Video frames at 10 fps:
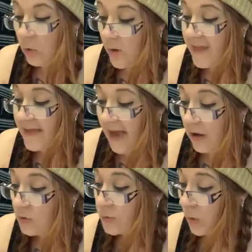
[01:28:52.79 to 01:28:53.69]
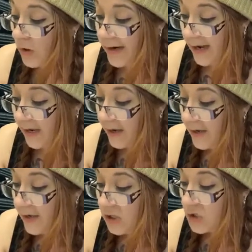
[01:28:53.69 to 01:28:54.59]
Without
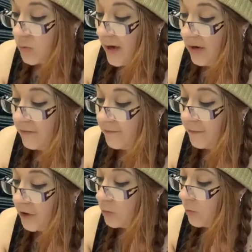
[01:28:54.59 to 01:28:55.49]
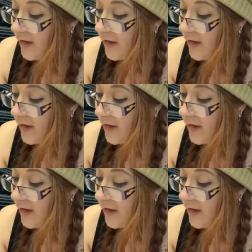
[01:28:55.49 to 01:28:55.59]
warning, 12-foot